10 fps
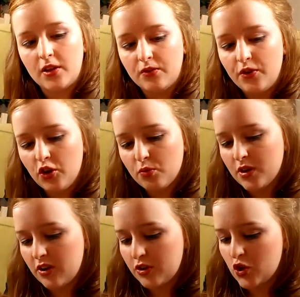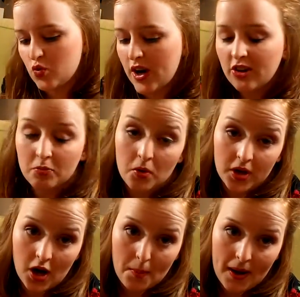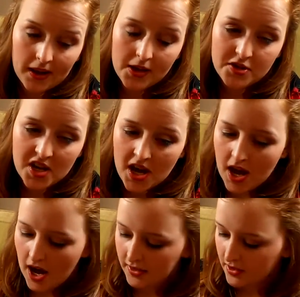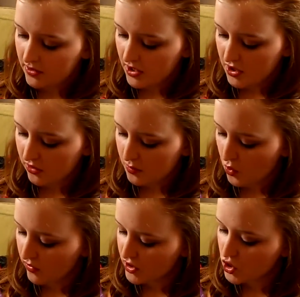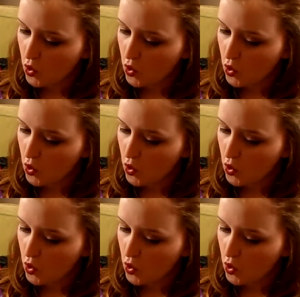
And the first one is the grey Smoky Eye palette, and then the other is more of a